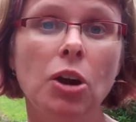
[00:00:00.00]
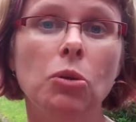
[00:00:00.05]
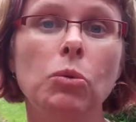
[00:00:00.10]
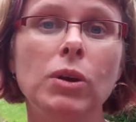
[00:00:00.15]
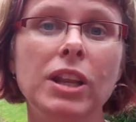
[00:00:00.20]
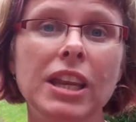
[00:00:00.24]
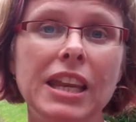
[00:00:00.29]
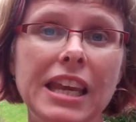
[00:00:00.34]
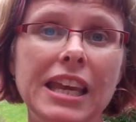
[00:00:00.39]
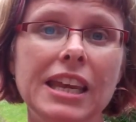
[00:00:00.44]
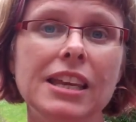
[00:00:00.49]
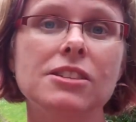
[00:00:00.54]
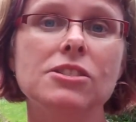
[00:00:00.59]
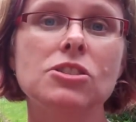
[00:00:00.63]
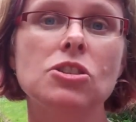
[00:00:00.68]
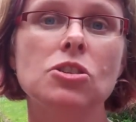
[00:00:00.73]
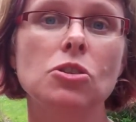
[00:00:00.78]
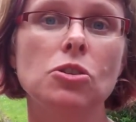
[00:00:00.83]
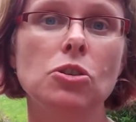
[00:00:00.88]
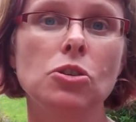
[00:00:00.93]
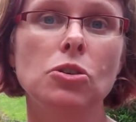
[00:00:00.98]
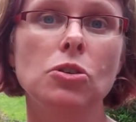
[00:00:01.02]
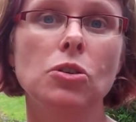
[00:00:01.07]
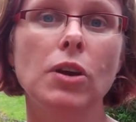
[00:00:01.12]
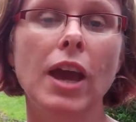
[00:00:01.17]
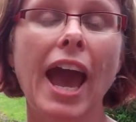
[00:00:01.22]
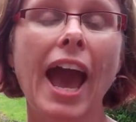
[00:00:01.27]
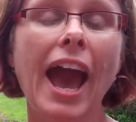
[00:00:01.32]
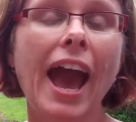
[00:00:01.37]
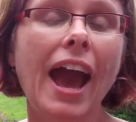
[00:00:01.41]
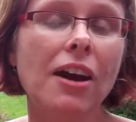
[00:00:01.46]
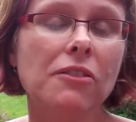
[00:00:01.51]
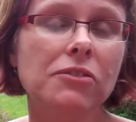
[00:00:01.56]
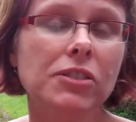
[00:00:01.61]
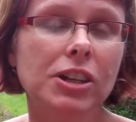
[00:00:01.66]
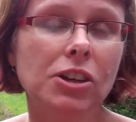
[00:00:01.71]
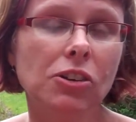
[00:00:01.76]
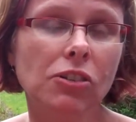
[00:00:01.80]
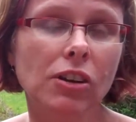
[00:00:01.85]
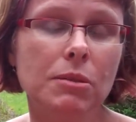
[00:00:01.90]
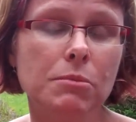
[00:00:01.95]
we need to have an
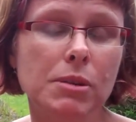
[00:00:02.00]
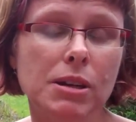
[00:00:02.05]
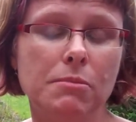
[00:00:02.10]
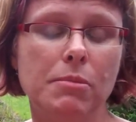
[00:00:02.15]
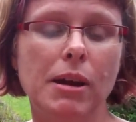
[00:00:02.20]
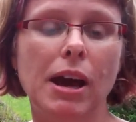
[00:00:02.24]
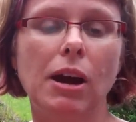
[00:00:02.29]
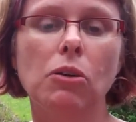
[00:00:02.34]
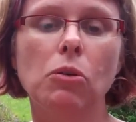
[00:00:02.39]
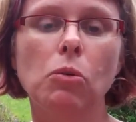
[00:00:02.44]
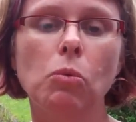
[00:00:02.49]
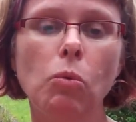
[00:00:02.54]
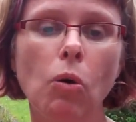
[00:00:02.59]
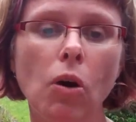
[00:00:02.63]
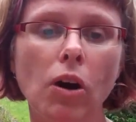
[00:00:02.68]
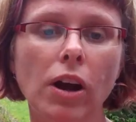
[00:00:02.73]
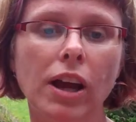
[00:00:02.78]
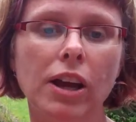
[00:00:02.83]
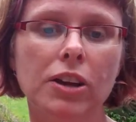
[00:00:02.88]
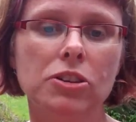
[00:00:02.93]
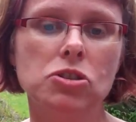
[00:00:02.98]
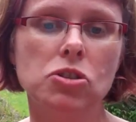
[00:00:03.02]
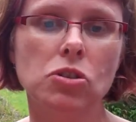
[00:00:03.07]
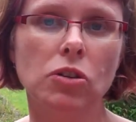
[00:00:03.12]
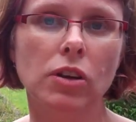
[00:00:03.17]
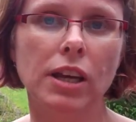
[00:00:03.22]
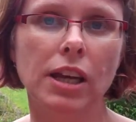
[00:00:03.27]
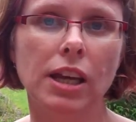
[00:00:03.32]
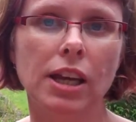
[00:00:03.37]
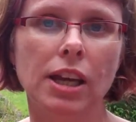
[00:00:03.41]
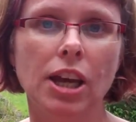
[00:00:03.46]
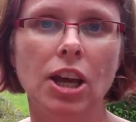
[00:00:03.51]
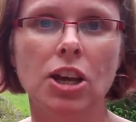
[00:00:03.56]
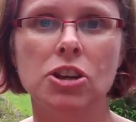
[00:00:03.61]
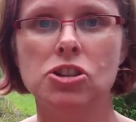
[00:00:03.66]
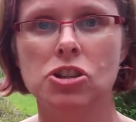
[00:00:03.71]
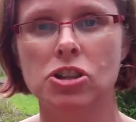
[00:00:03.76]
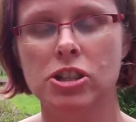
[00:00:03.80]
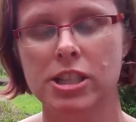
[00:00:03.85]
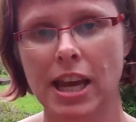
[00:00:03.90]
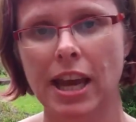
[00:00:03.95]
agreement about what country
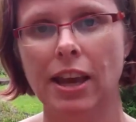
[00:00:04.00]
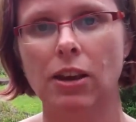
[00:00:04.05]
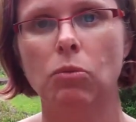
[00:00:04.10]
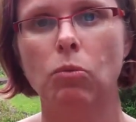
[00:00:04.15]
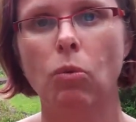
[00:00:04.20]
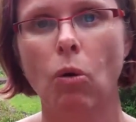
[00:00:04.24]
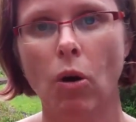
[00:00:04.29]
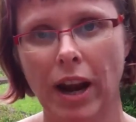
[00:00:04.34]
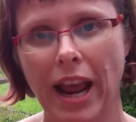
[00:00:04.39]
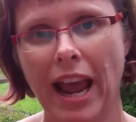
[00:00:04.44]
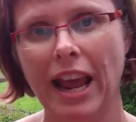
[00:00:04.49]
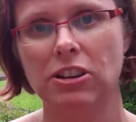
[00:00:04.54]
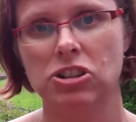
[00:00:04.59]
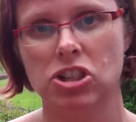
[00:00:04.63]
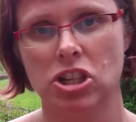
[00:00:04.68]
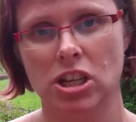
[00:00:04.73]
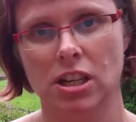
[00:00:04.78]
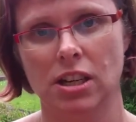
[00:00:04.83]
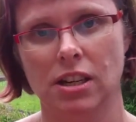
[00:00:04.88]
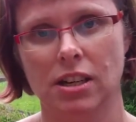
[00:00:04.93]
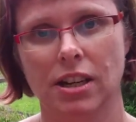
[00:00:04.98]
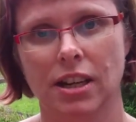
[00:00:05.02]
should take what action.